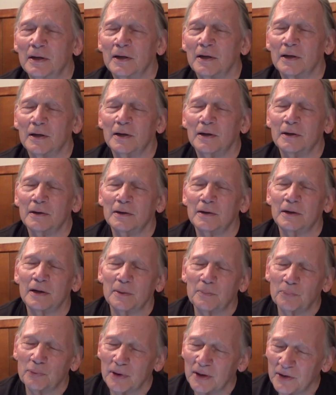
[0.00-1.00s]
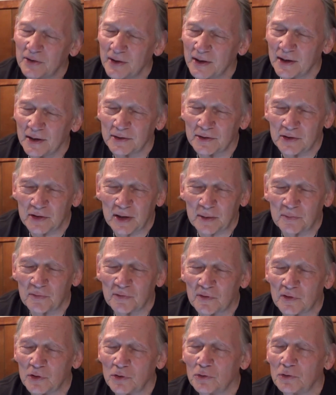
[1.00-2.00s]
Uh, I pray that in the name
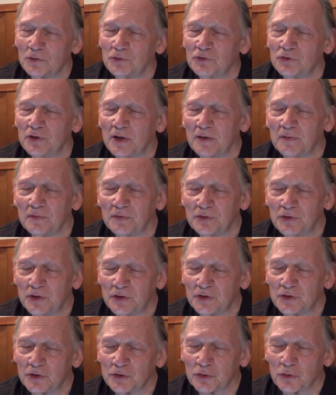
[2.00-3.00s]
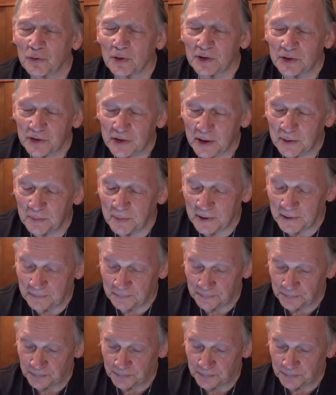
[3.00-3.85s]
of our Lord and Savior Jesus Christ. Amen.